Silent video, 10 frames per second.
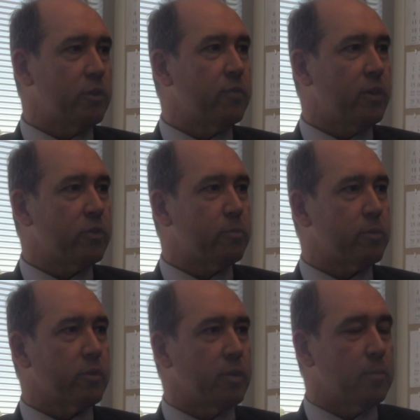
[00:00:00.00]
innovation
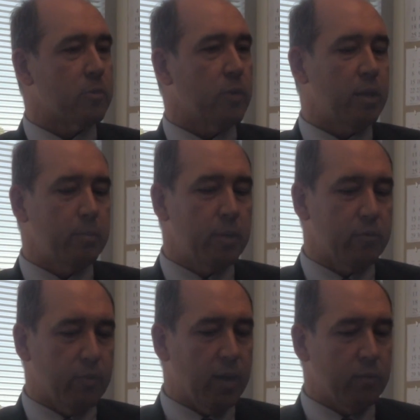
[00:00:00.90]
programs. So I had been
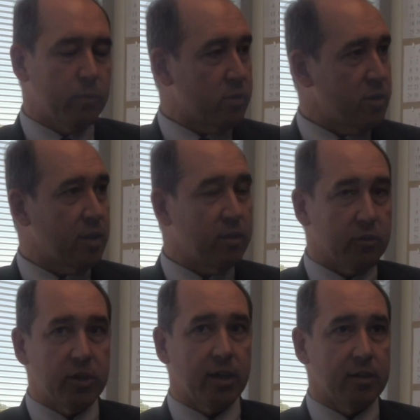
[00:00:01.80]
involved with Centennial
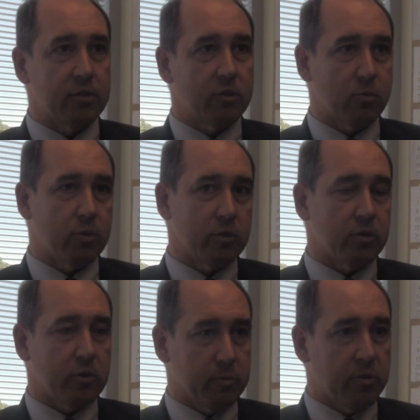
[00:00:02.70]
Challenges, which
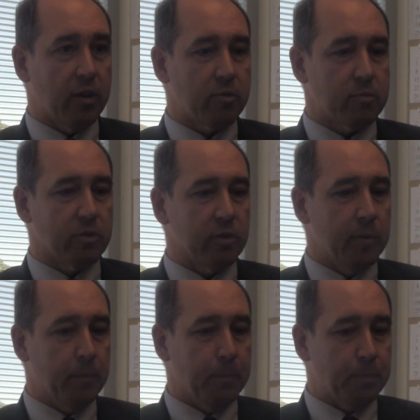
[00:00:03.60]
is our prize
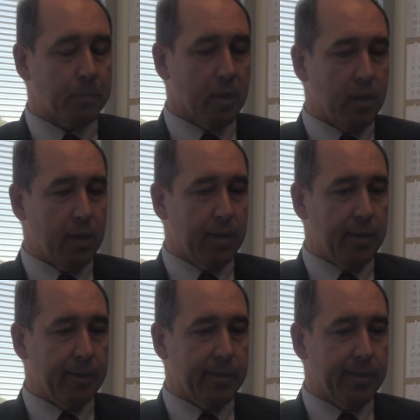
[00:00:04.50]
program.
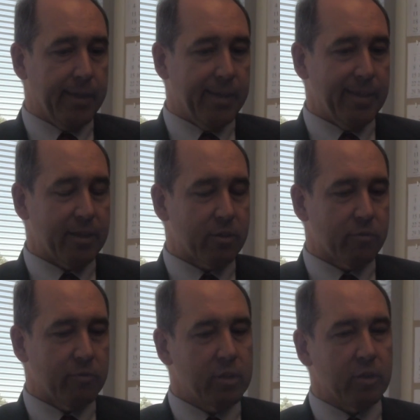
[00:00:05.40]
That's
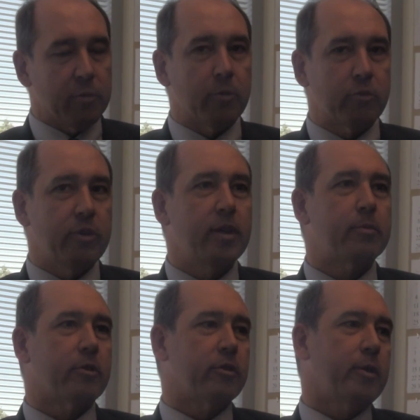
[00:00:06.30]
really our most unique
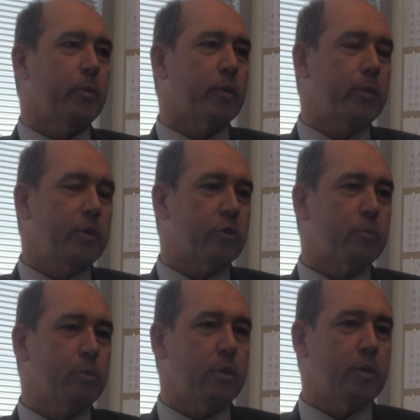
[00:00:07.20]
program, where we
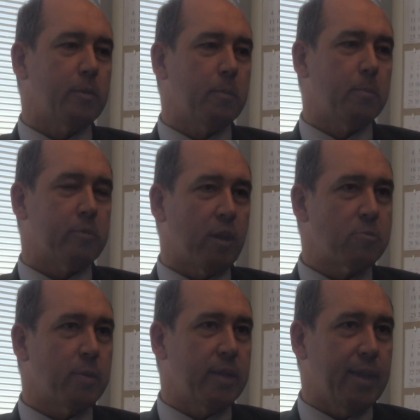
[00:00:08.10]
just put
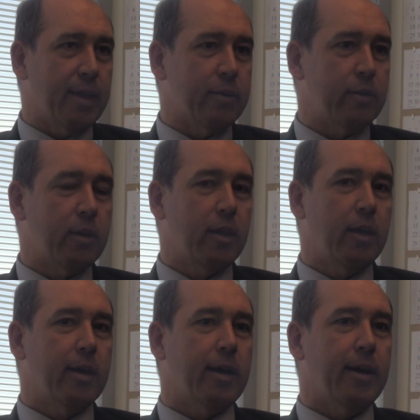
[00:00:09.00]
prize money out
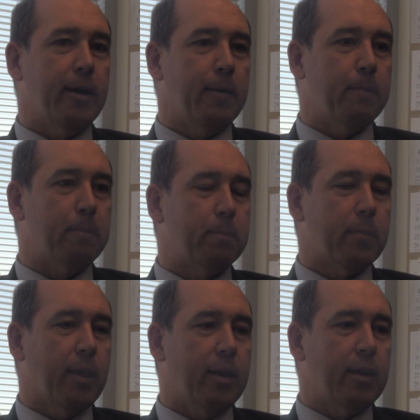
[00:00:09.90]

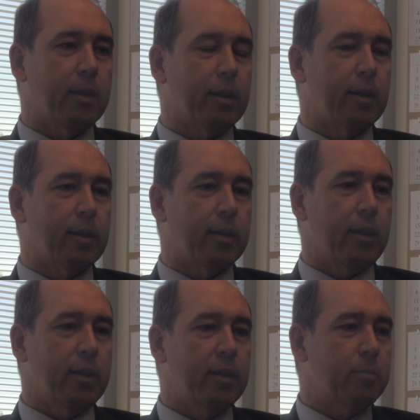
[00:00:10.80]
and
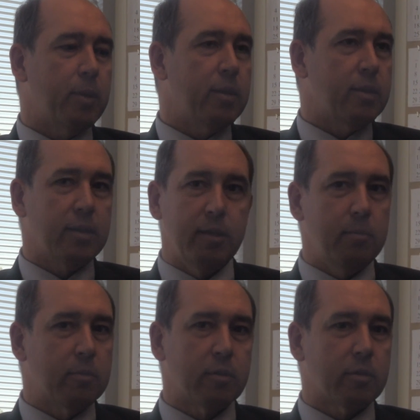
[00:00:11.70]
let independent
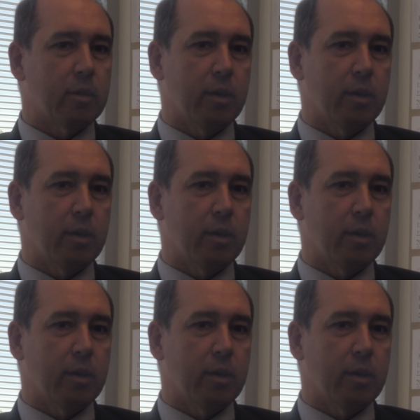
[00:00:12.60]
teams